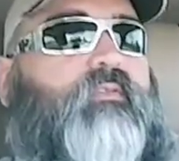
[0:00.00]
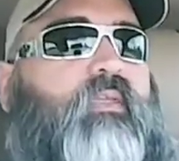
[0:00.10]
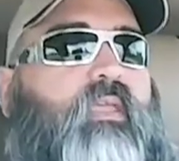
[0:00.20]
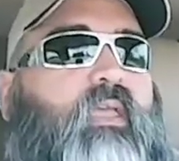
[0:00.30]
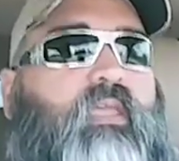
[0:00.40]

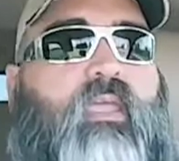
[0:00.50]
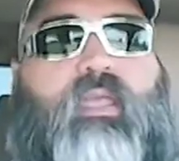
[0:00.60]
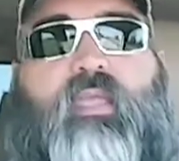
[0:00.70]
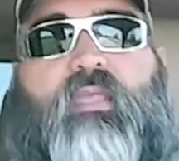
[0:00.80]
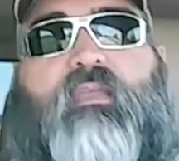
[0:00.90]

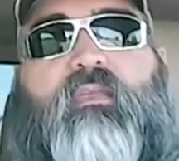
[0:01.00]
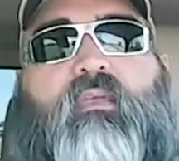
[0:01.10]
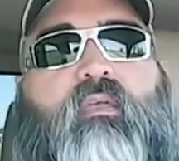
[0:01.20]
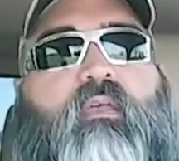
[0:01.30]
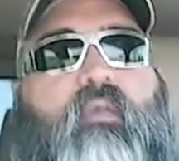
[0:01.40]
AA
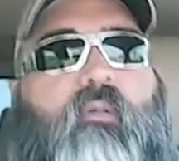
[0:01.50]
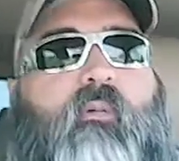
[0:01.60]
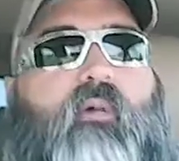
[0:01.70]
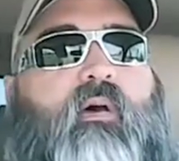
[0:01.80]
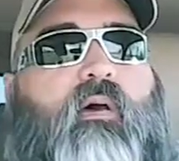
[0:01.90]

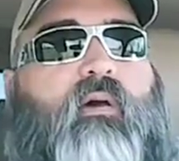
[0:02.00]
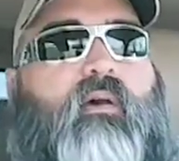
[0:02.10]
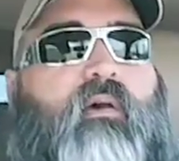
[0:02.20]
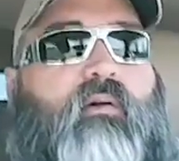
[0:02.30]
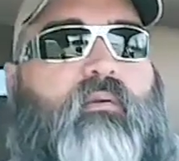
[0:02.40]

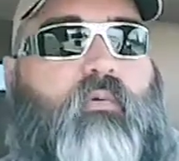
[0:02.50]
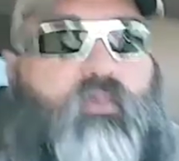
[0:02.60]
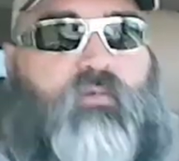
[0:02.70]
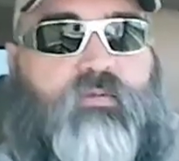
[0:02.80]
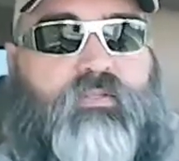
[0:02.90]
Auto
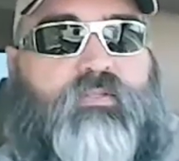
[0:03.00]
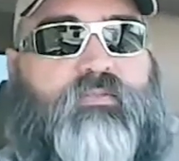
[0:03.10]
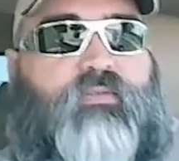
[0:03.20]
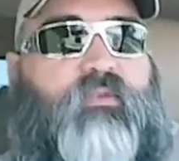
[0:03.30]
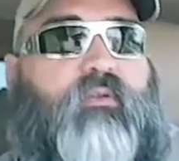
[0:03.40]
Warranty is
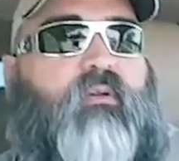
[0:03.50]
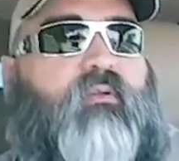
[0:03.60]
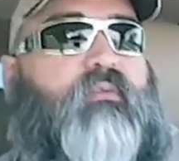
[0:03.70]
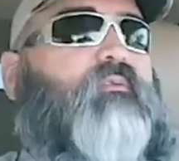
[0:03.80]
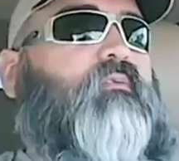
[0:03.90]
what they're
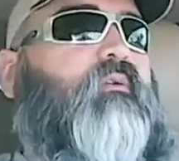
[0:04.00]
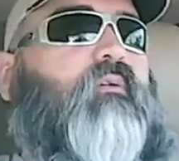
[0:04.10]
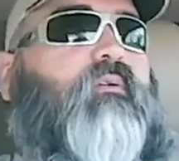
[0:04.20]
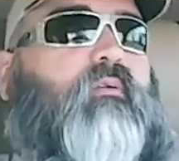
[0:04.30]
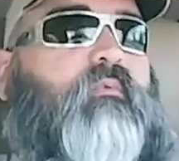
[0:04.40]
called.
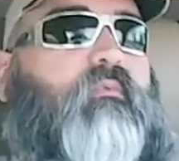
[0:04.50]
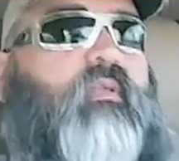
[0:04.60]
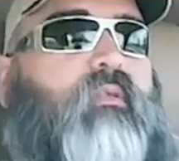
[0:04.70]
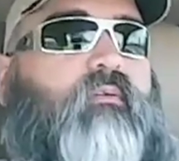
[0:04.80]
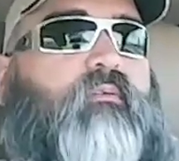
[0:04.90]

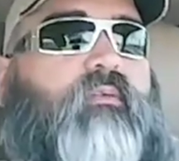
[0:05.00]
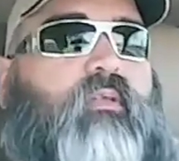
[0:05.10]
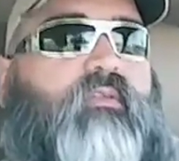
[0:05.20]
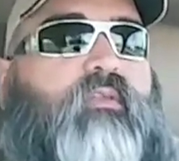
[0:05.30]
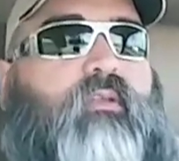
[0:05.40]

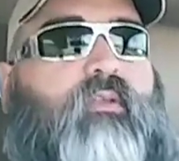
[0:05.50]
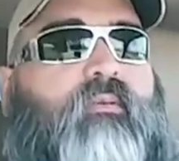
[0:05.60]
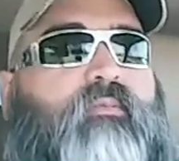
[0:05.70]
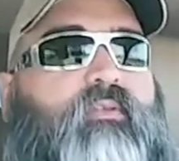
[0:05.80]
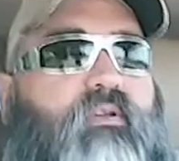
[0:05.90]
And
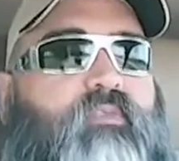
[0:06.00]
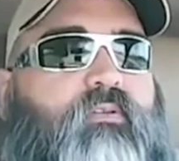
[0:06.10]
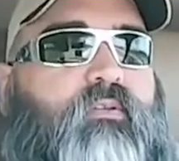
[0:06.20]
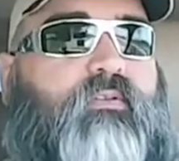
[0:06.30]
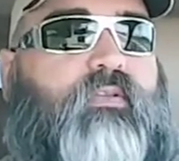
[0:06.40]
talked to
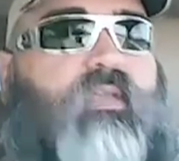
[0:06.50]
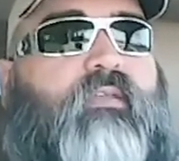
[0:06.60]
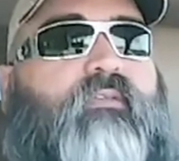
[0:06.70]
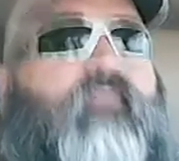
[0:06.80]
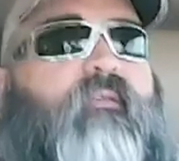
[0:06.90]
those guys.